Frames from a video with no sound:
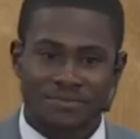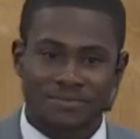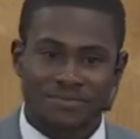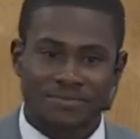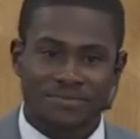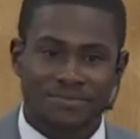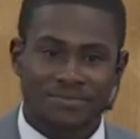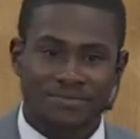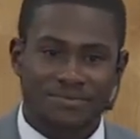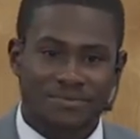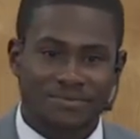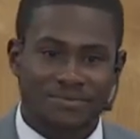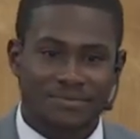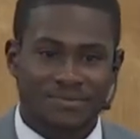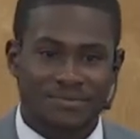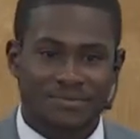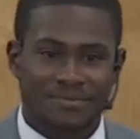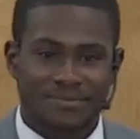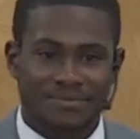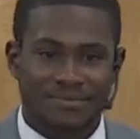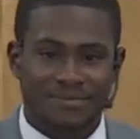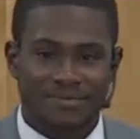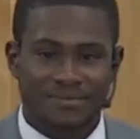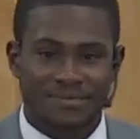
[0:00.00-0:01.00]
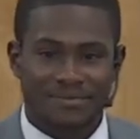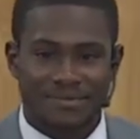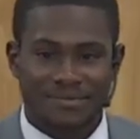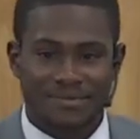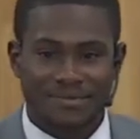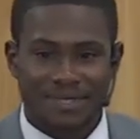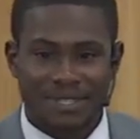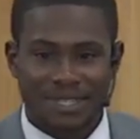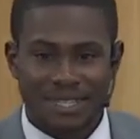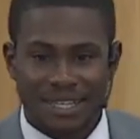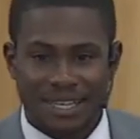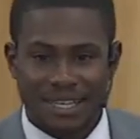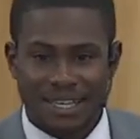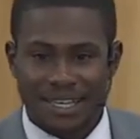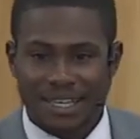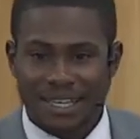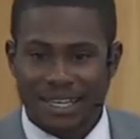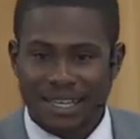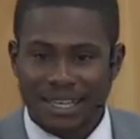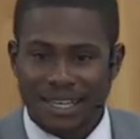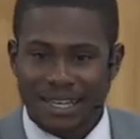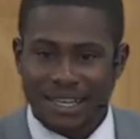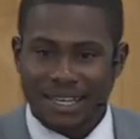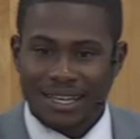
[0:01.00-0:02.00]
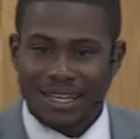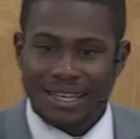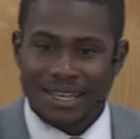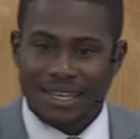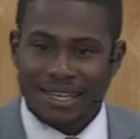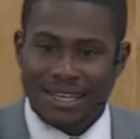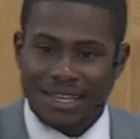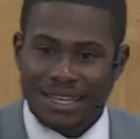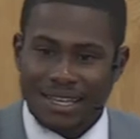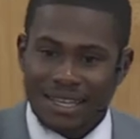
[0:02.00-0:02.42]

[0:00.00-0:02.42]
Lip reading: Nobody speaks.